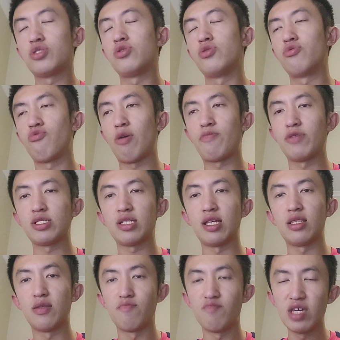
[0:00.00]
to
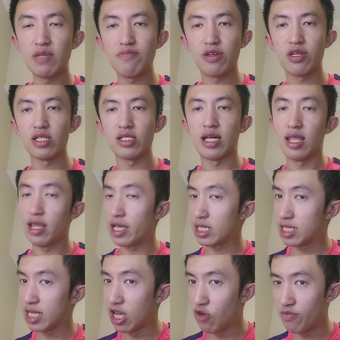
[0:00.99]
represent the meat, because I like
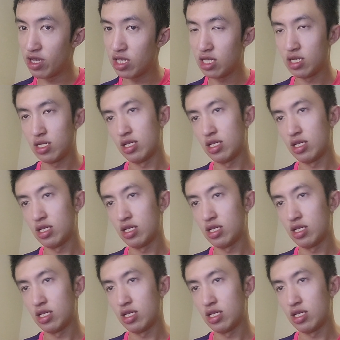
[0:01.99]
salmon.